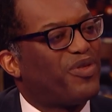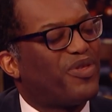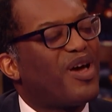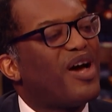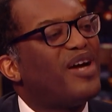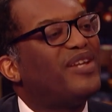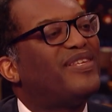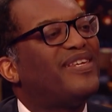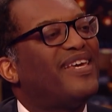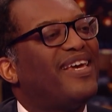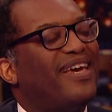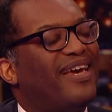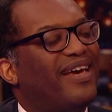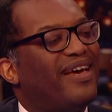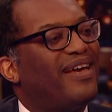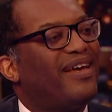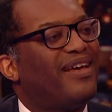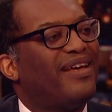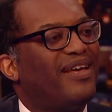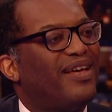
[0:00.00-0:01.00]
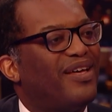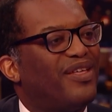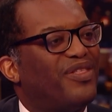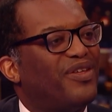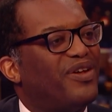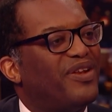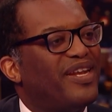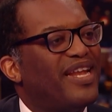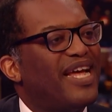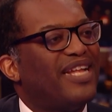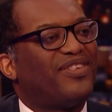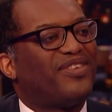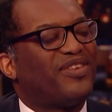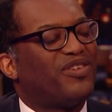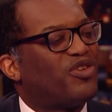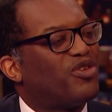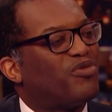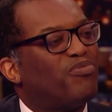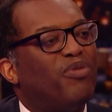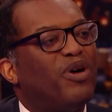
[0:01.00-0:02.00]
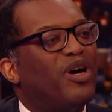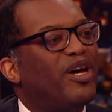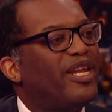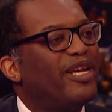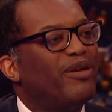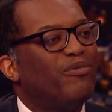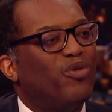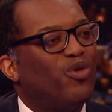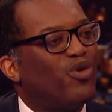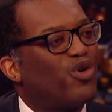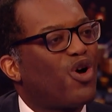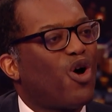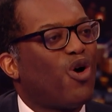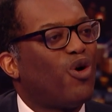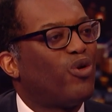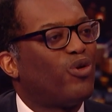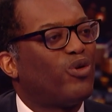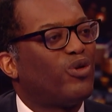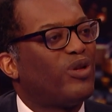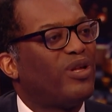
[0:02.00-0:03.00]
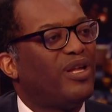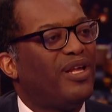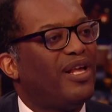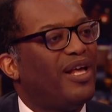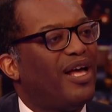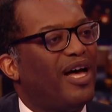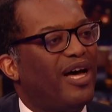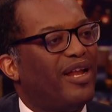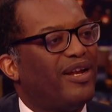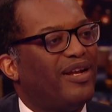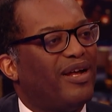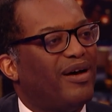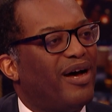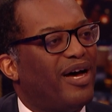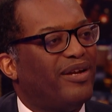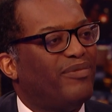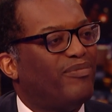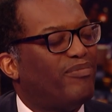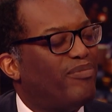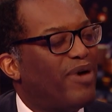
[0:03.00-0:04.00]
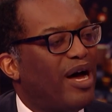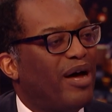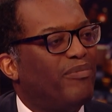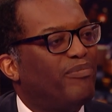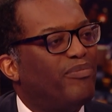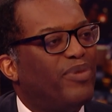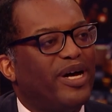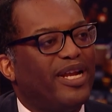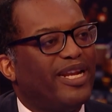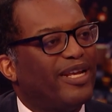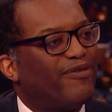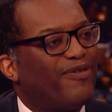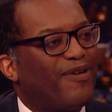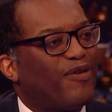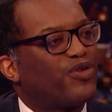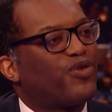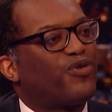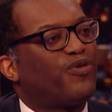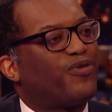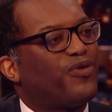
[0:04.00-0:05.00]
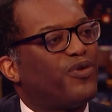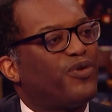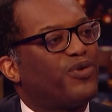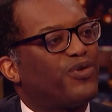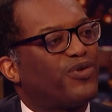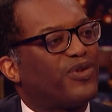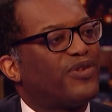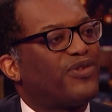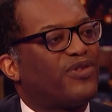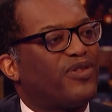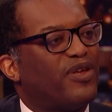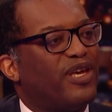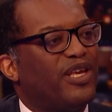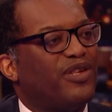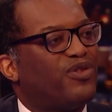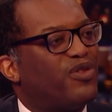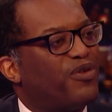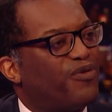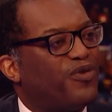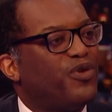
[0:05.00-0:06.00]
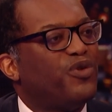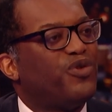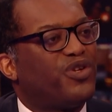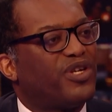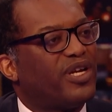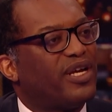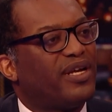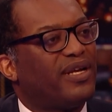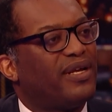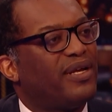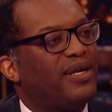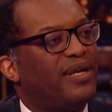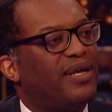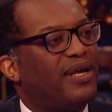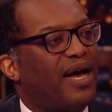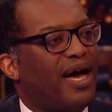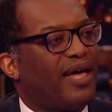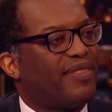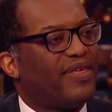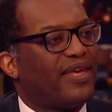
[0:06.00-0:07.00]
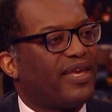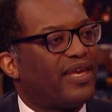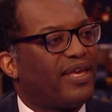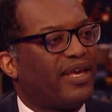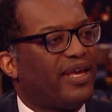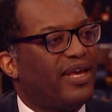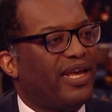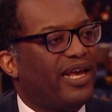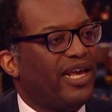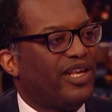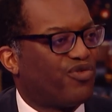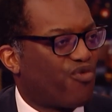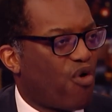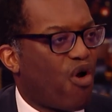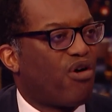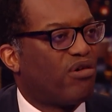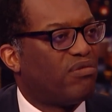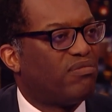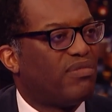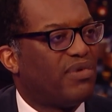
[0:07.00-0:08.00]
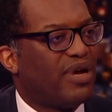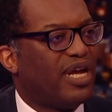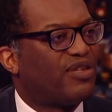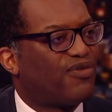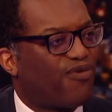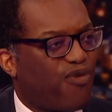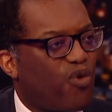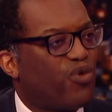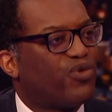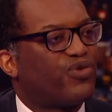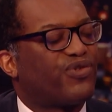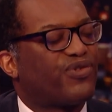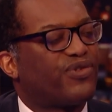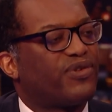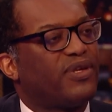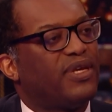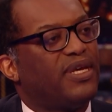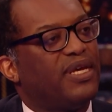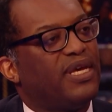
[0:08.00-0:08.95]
The idea that just burning more coal and burning fossil fuels is the future, I think, is wrong. It's false.